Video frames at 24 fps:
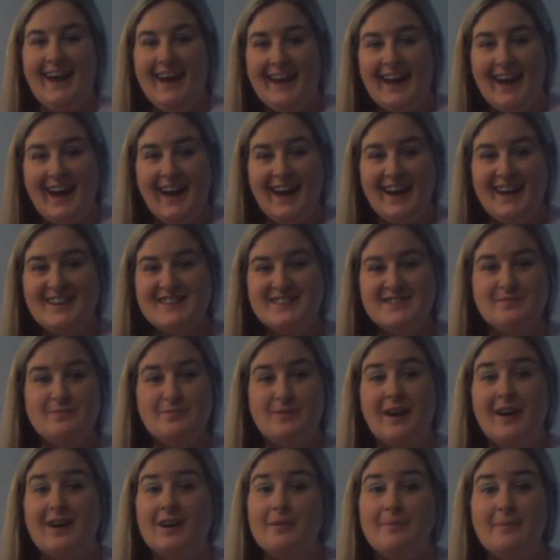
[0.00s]
guys,
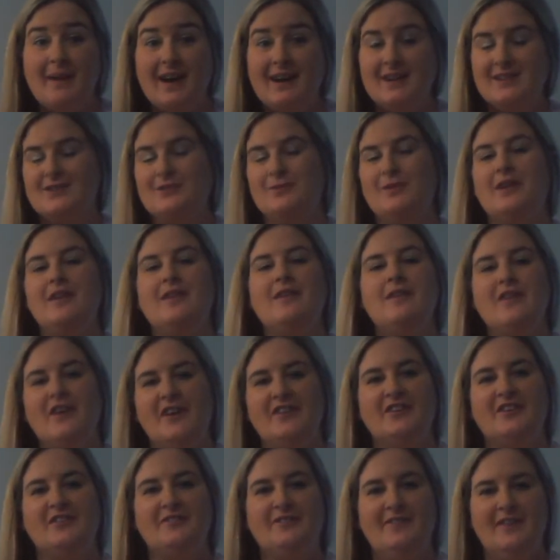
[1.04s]
welcome back to
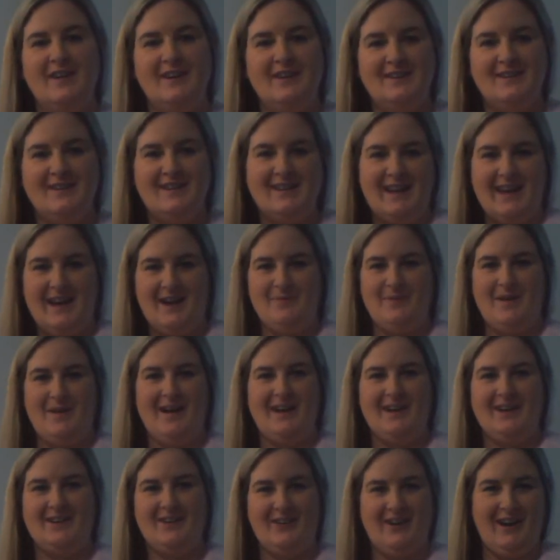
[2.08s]
another fun
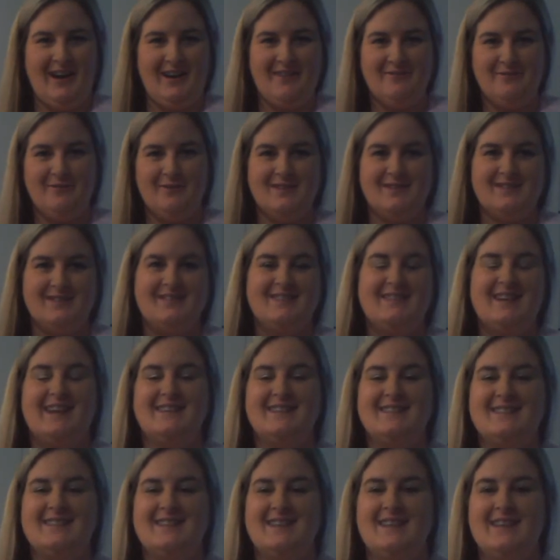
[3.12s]
DIY craft with
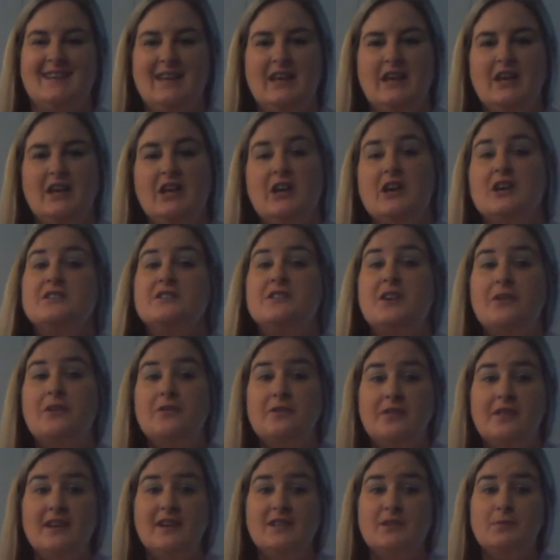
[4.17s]
Stacey. So
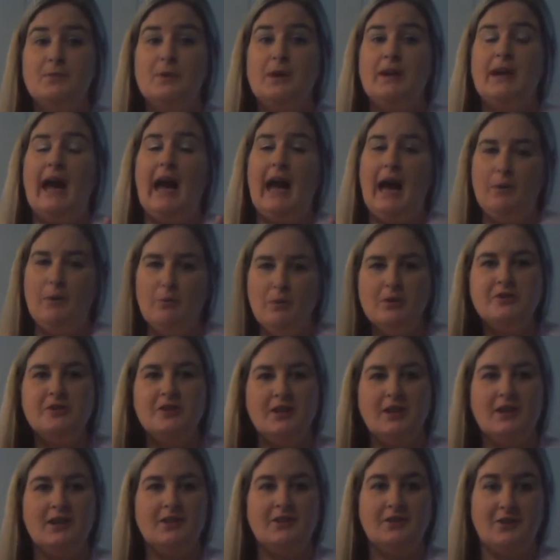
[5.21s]
this one, I want
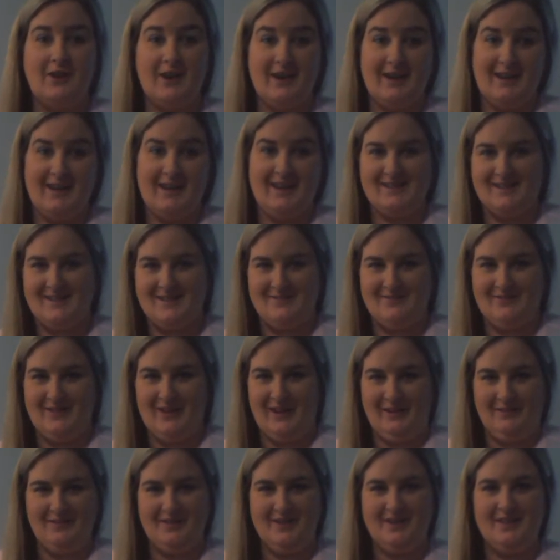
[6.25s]
you to get the grandkids
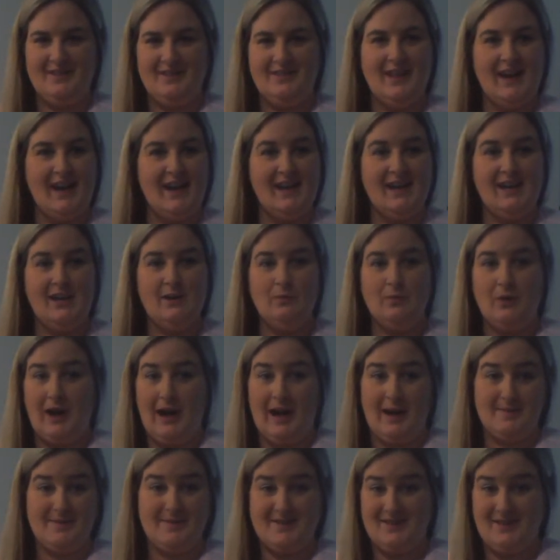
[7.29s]
involved. They will
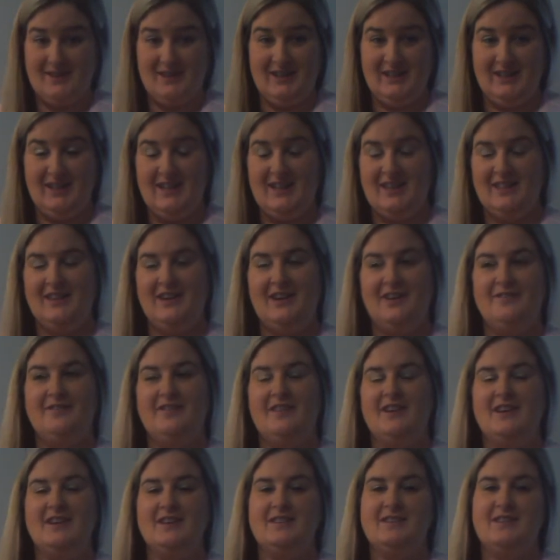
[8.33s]
absolutely love
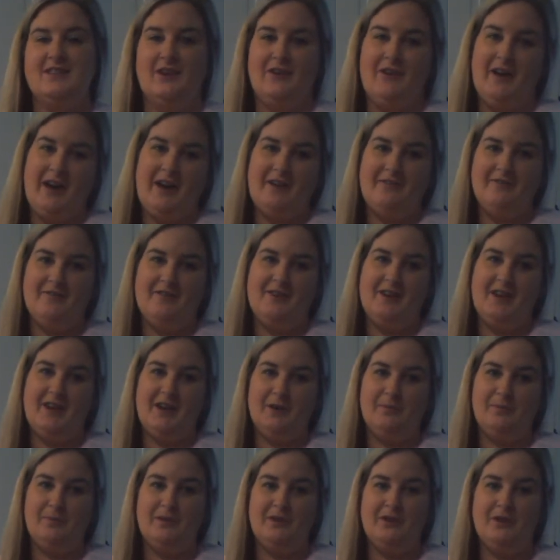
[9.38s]
this. They'll have fun
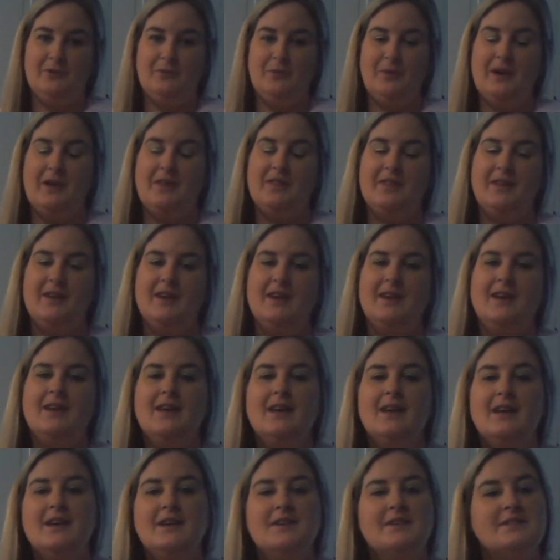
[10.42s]
helping you with it.
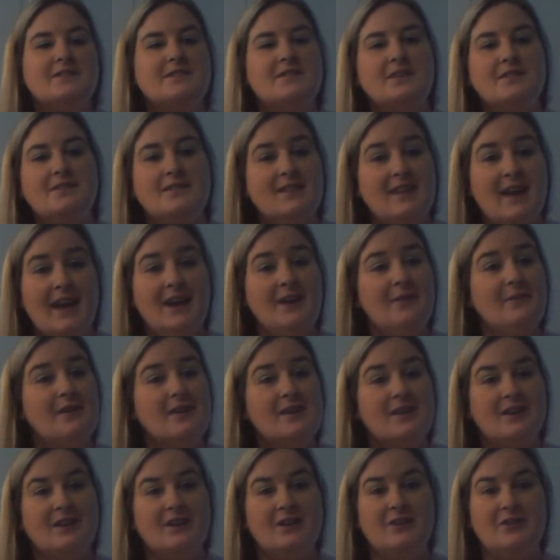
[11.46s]
So today
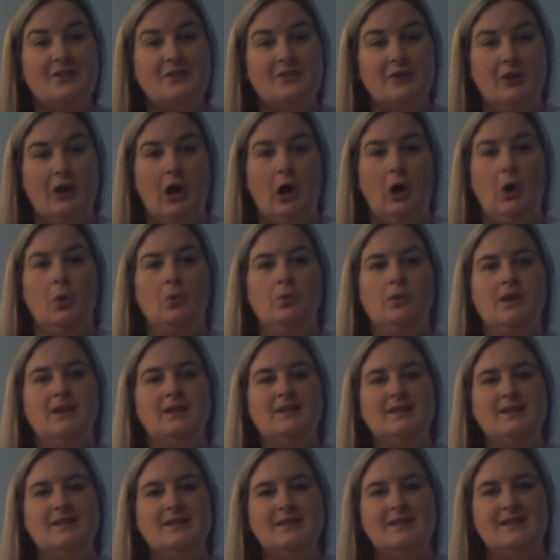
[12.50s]
we're going to do your own
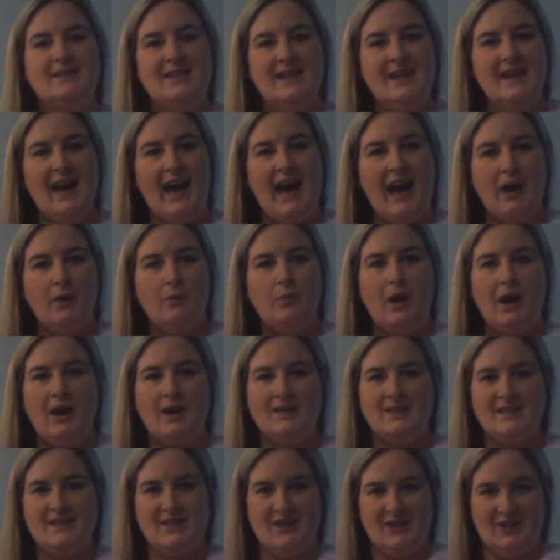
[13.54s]

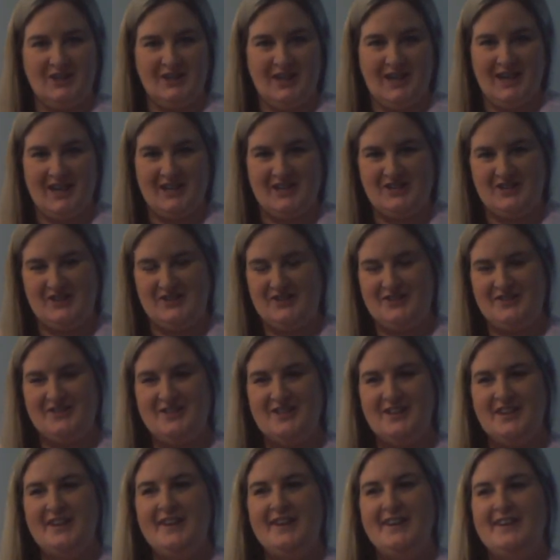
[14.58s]
DIY sun
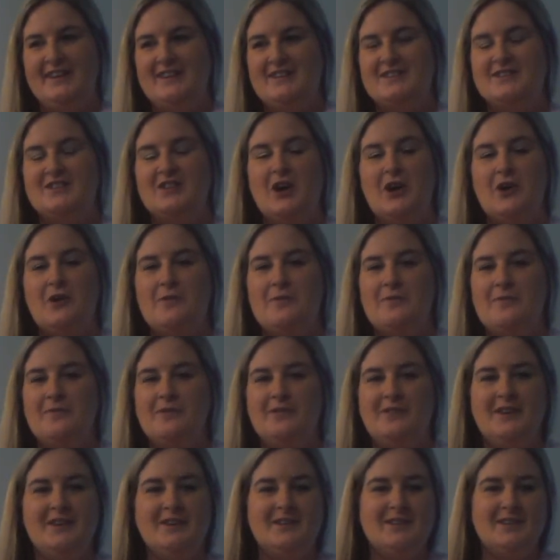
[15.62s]
catchers. So
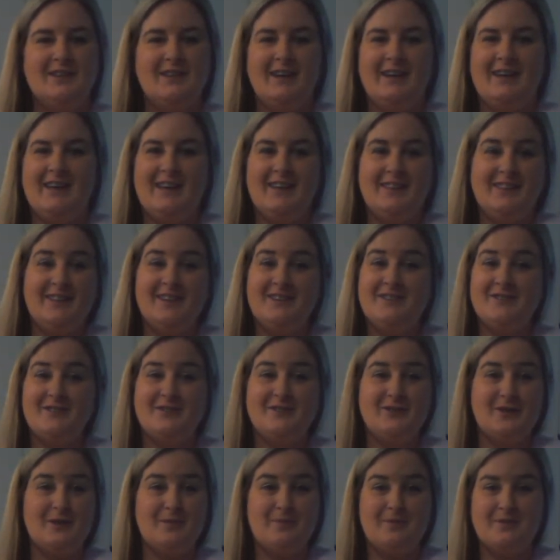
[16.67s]
these are
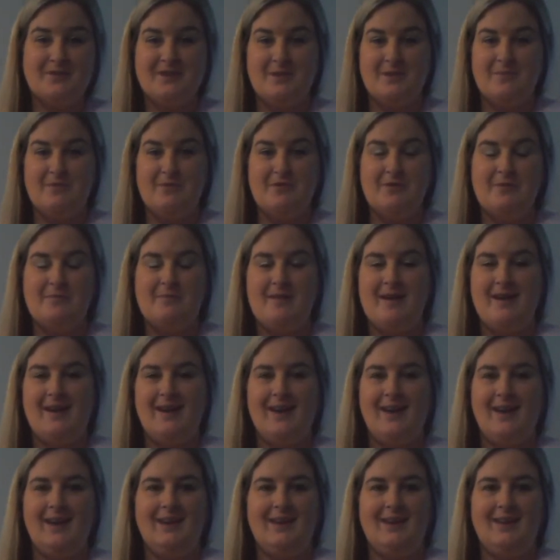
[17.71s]
super simple to
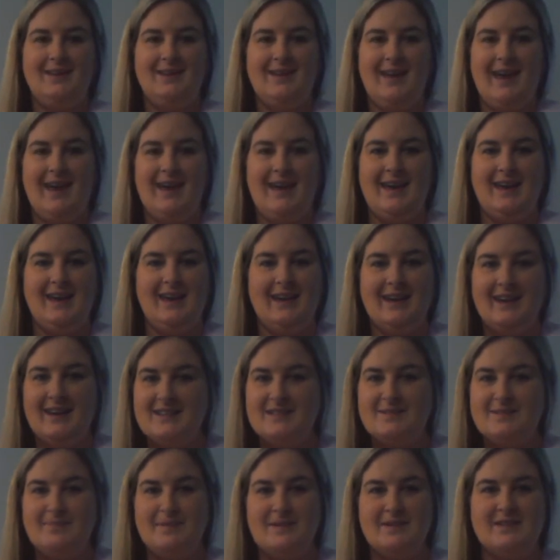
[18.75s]
make,
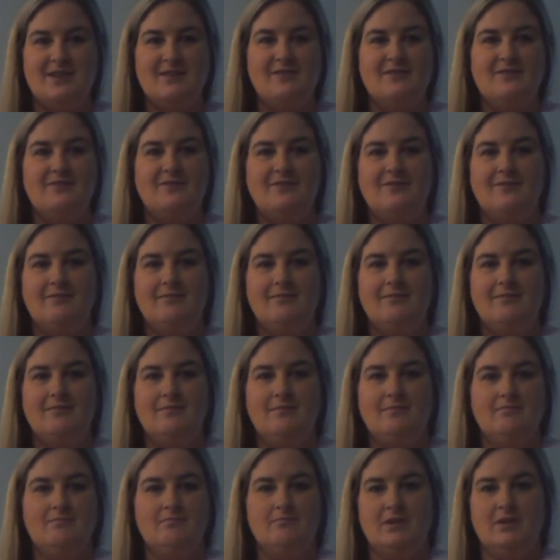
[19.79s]
inexpensive
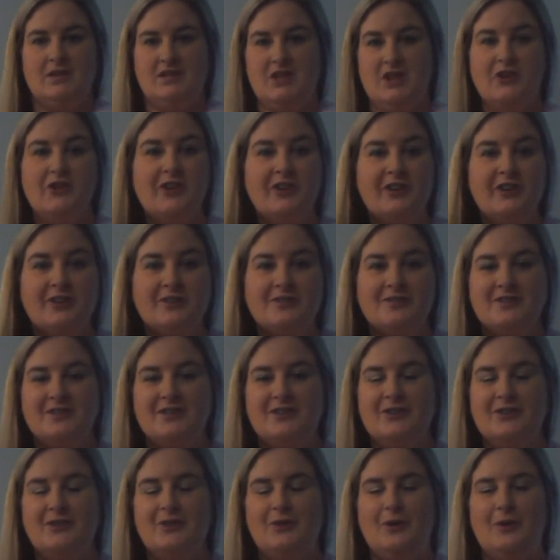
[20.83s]
materials
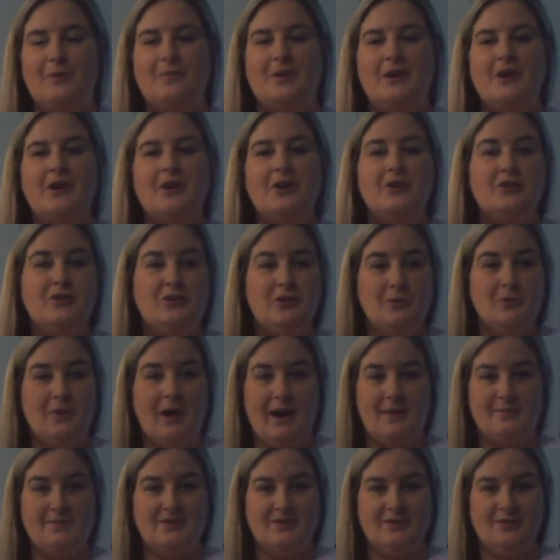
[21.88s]
to do them. You will
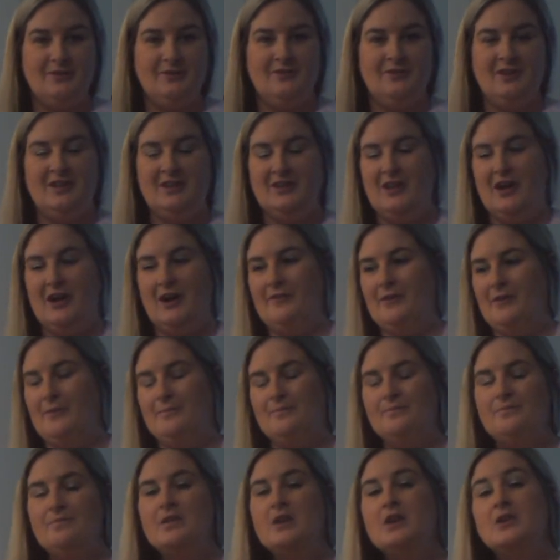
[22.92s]
absolutely love
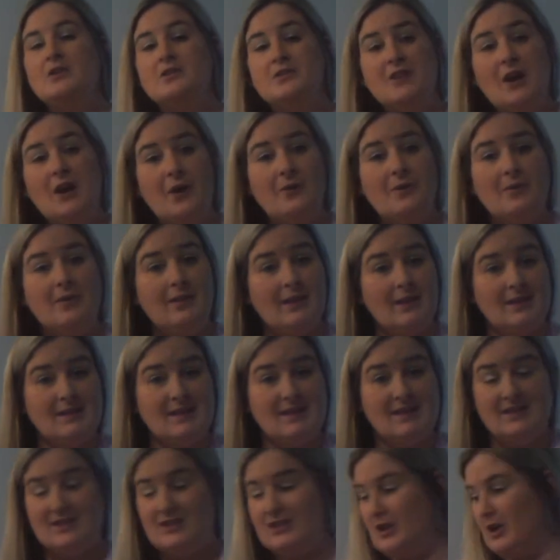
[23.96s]
them. So let's
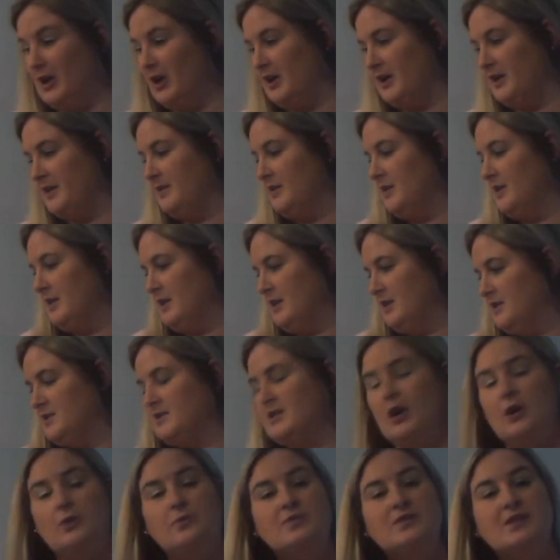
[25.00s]
get started.
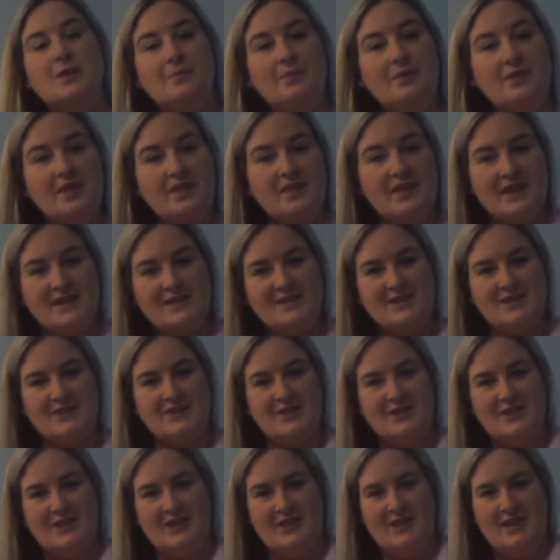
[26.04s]
So some of the things that
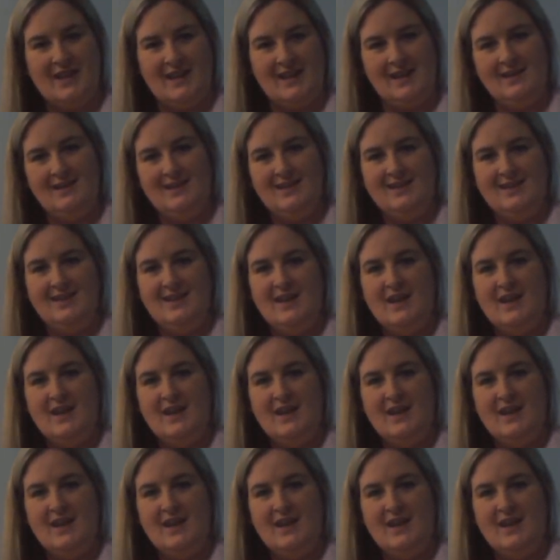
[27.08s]
you're going to need